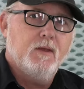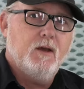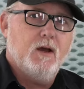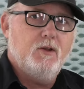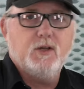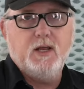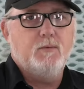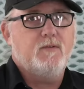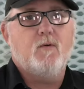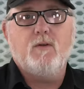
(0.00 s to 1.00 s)
Uh, you get
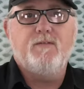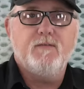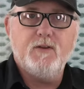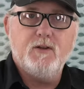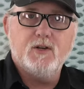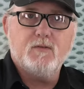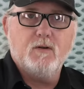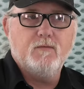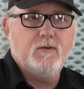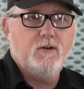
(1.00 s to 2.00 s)
hit with 40, 50, just
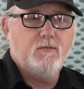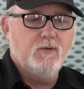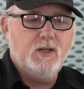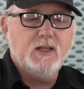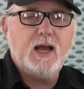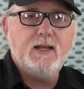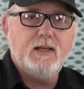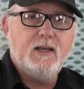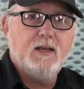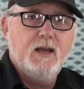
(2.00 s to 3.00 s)
or, you know, really
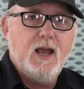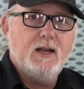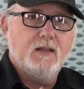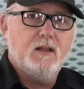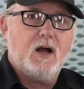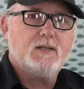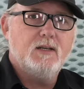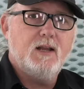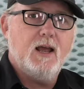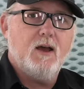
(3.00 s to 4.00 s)
lightly, and it locks
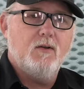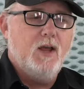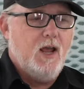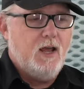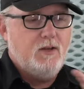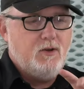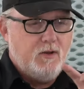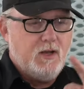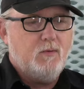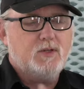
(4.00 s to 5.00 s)
it down, and then you
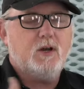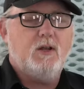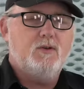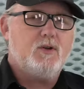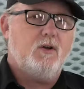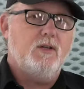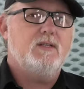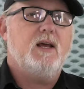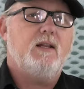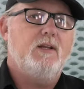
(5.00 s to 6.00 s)
what's called, he's called an
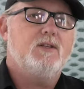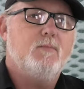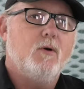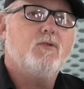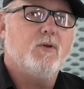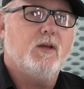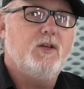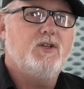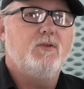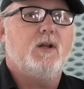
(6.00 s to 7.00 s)
acetylene smoke trick. And
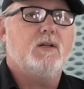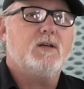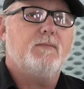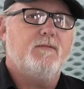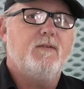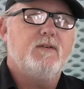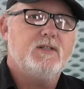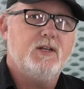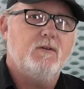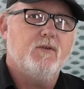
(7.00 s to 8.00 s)
they used to do that on top of
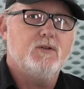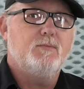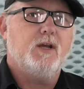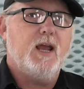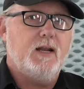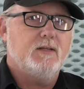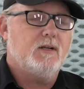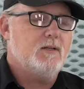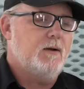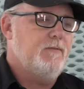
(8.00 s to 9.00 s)
silvers and put candies
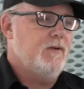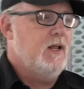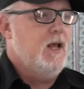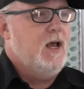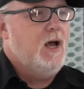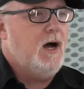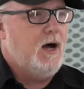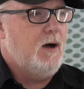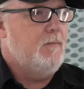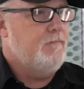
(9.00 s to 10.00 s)
on top of it.
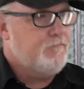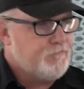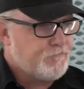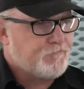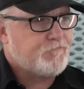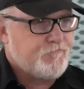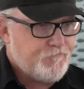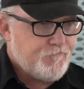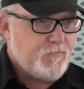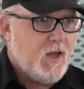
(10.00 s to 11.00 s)
Um,
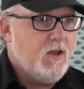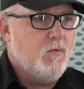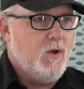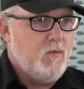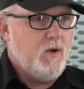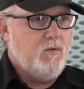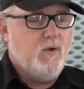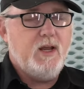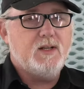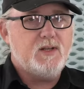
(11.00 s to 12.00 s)
we we
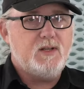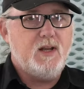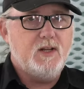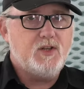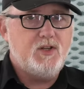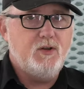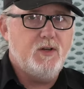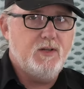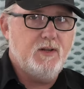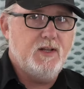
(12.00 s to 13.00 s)
reinst,
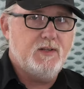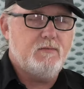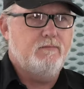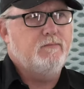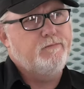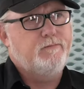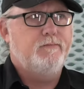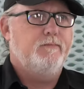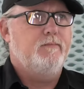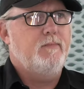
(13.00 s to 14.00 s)
in,
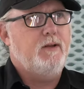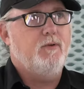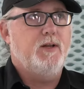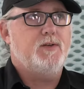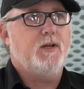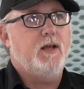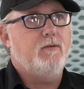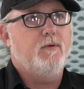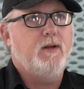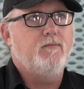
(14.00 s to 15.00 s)

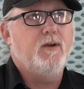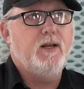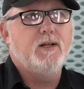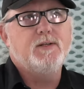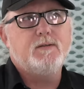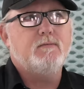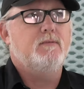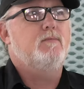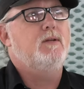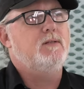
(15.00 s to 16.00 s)
reinstigated, re, reinst,
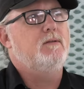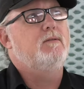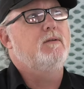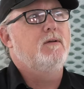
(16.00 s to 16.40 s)
what is it?